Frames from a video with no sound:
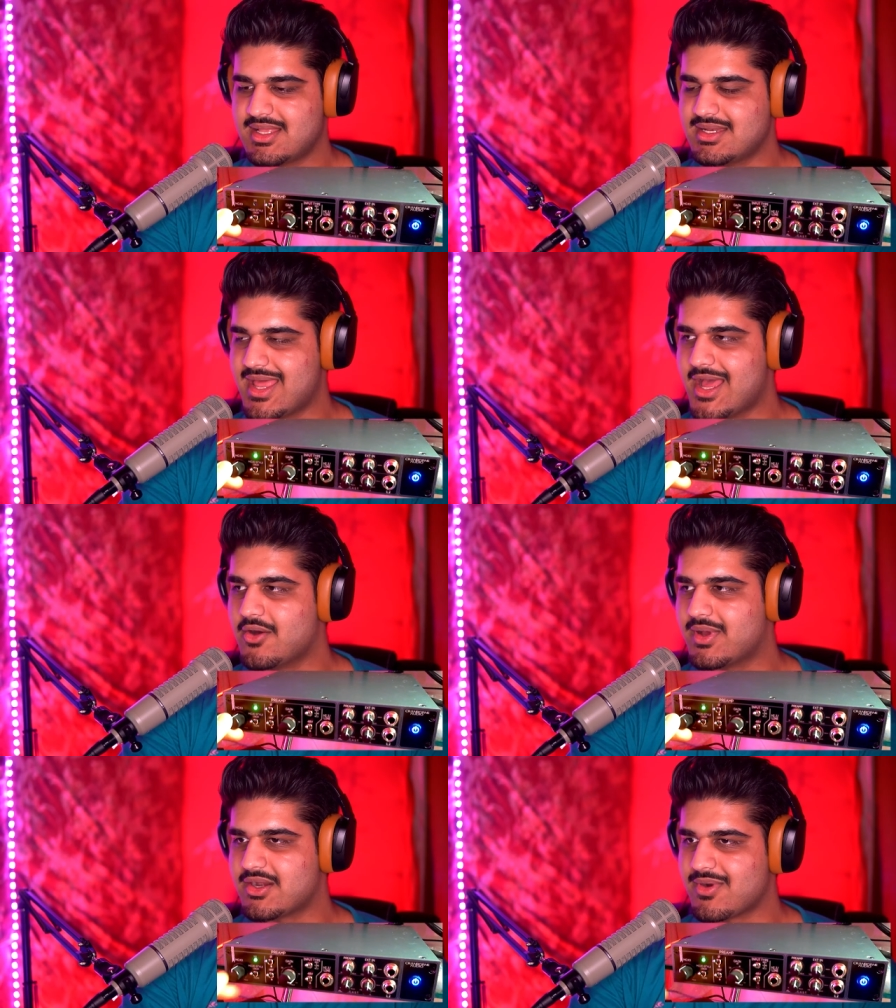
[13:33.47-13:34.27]

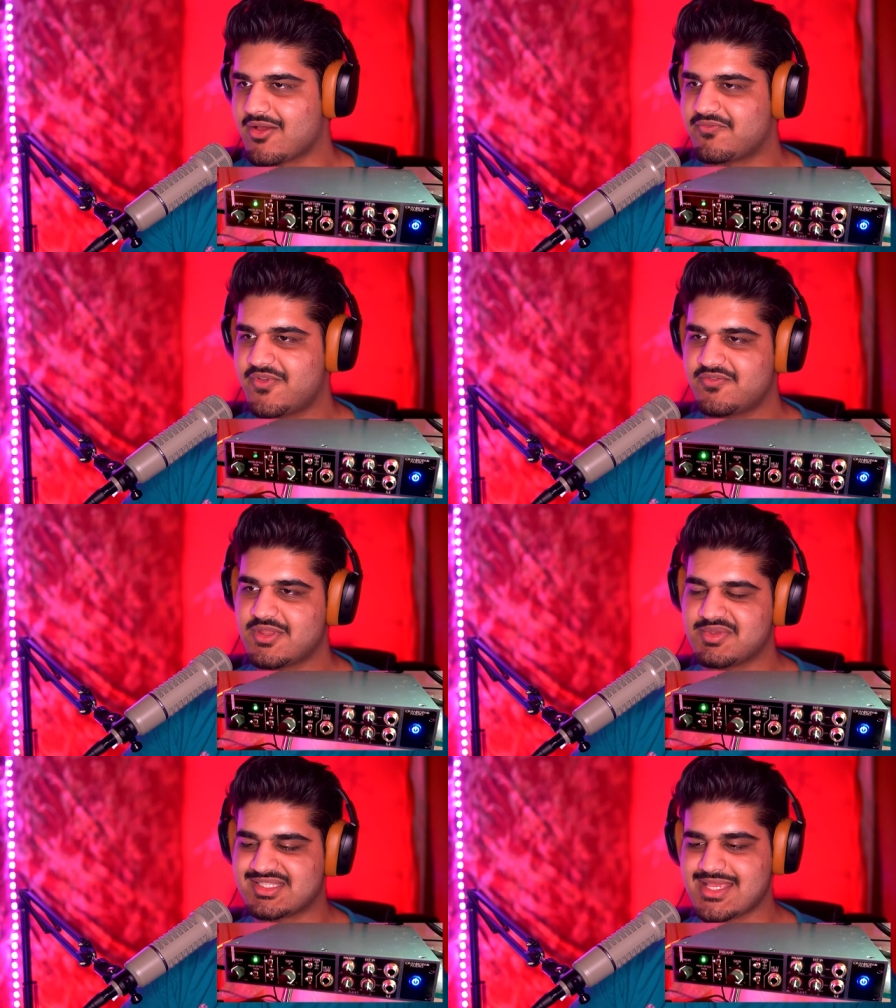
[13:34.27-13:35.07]
Now, at around
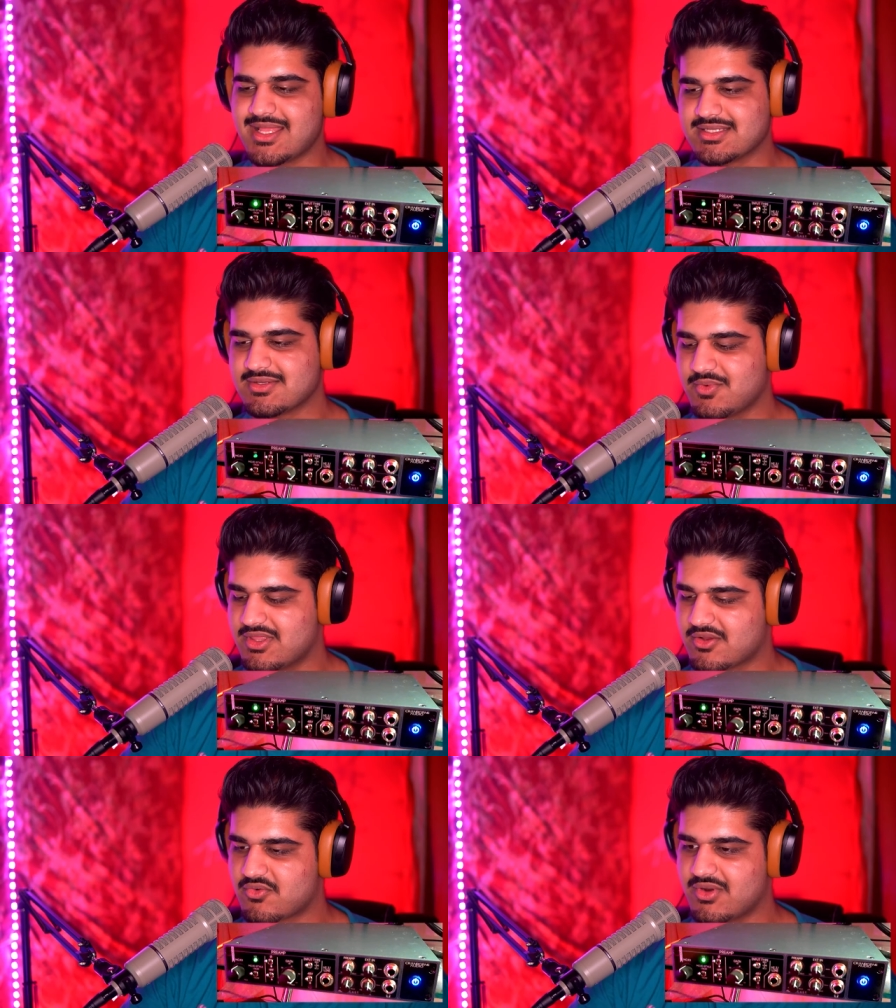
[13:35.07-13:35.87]
50% with
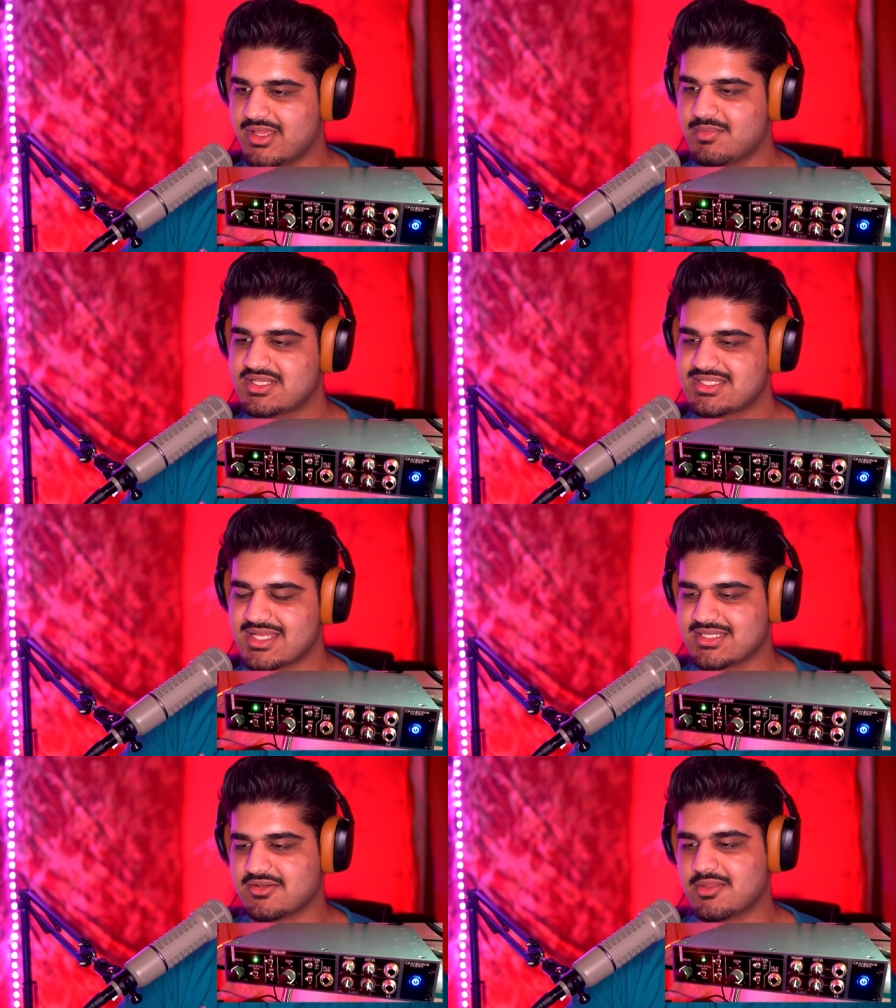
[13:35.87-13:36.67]
the cream
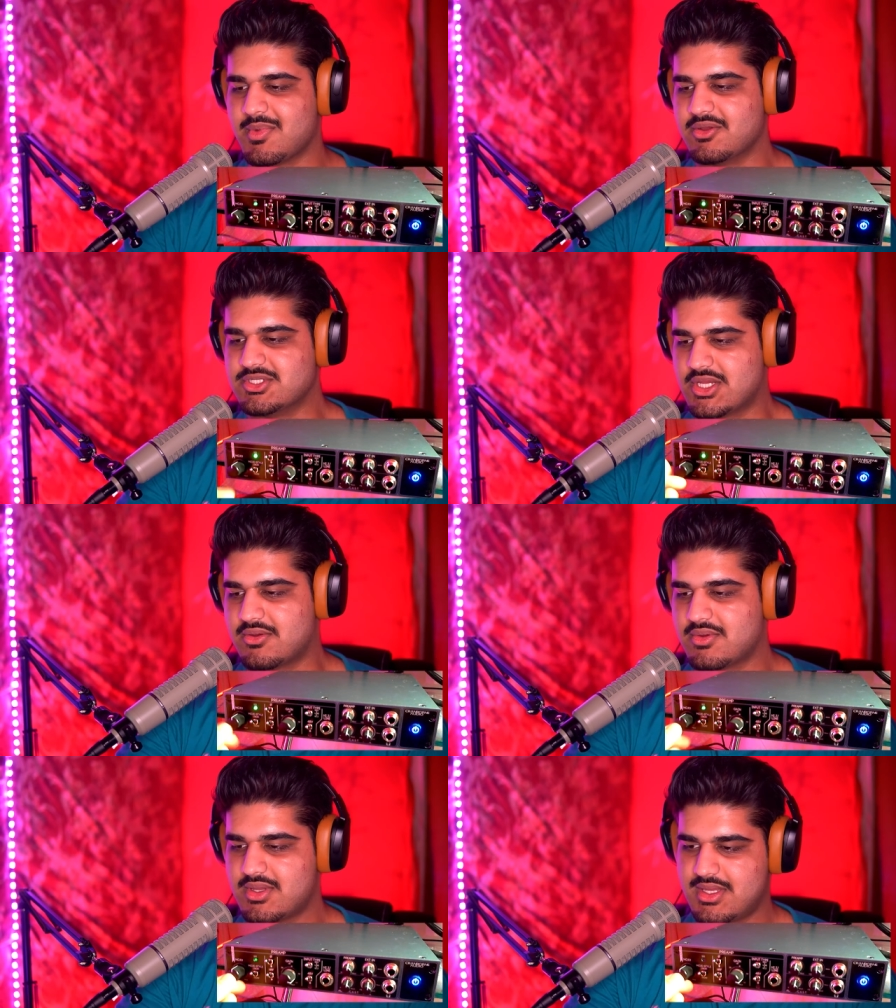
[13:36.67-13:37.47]
setting on the mojo.